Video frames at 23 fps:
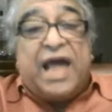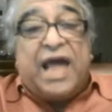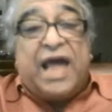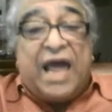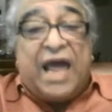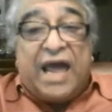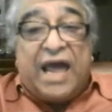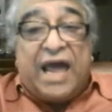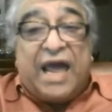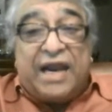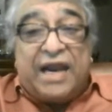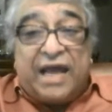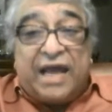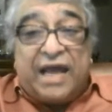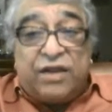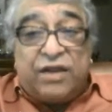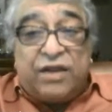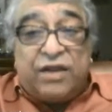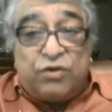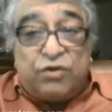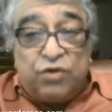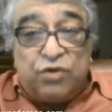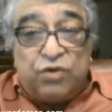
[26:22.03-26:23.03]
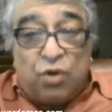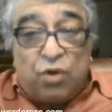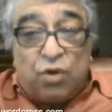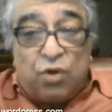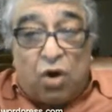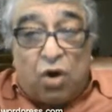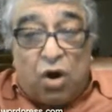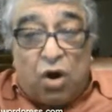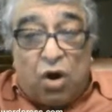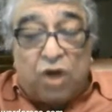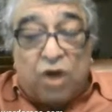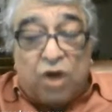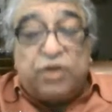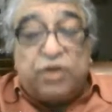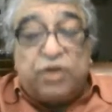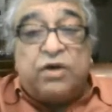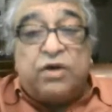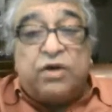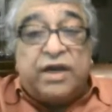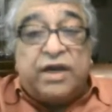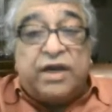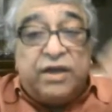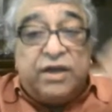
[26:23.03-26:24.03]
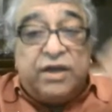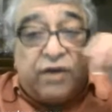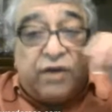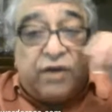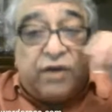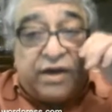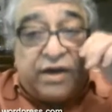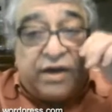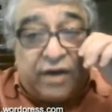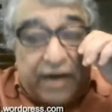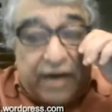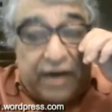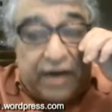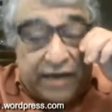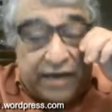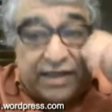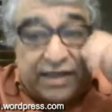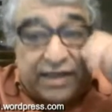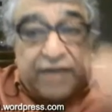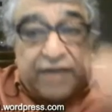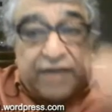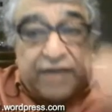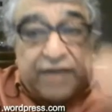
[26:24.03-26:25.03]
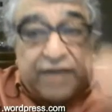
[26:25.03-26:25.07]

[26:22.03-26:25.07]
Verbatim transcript: And and through your heart, you can you can connect that.